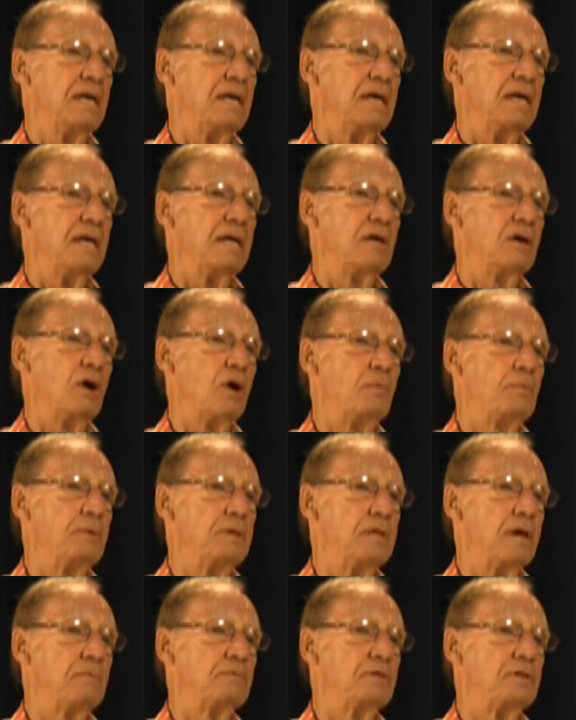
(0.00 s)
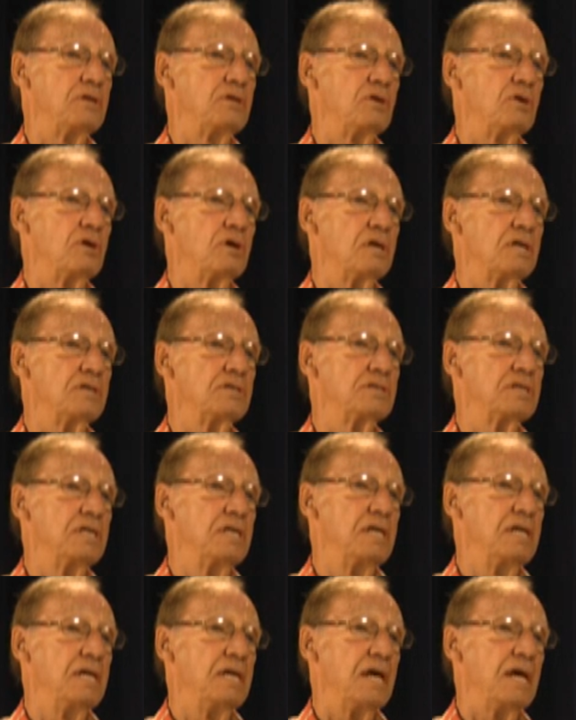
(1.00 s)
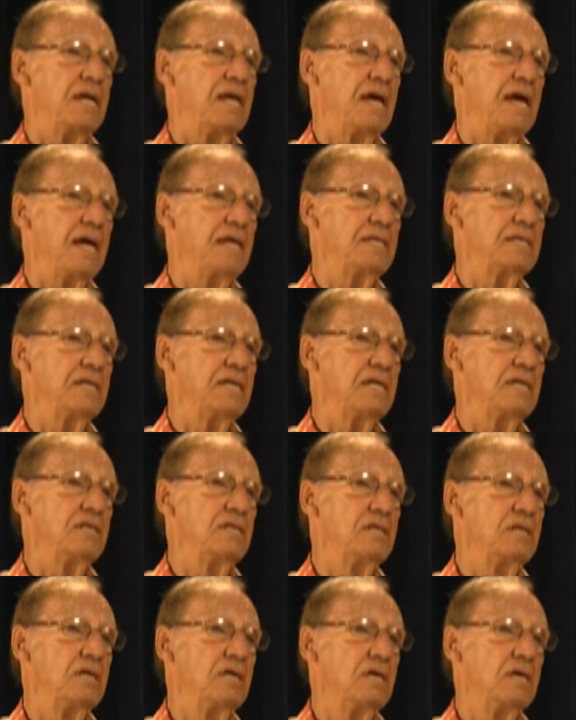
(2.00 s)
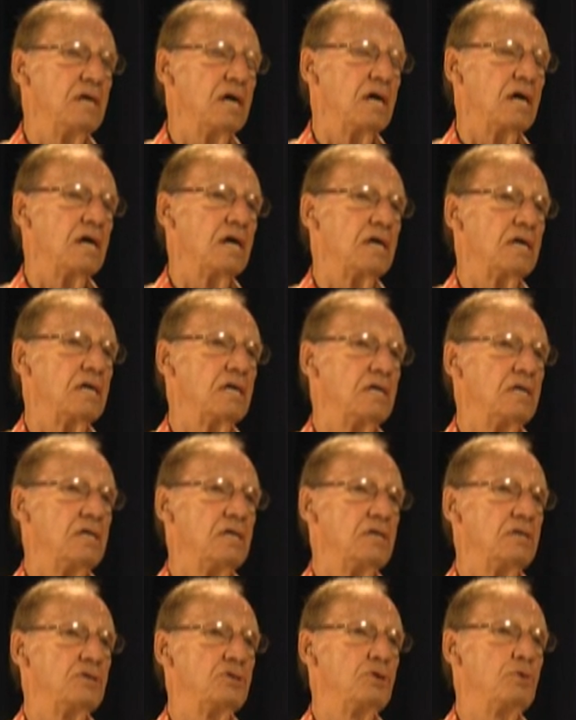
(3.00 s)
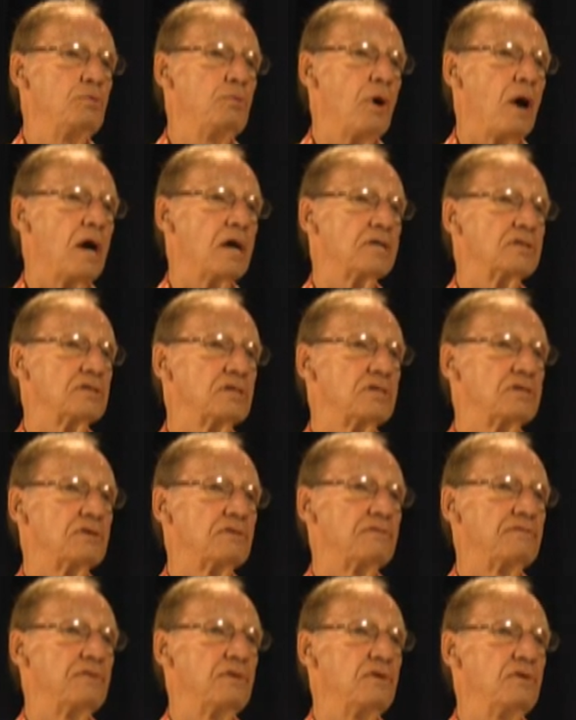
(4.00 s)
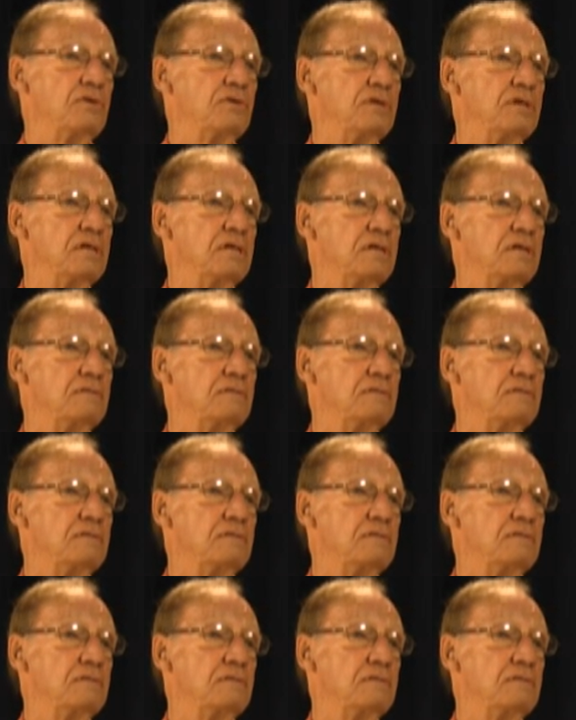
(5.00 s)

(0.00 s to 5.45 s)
and opened up the doors and handed in uh, two parcels of food.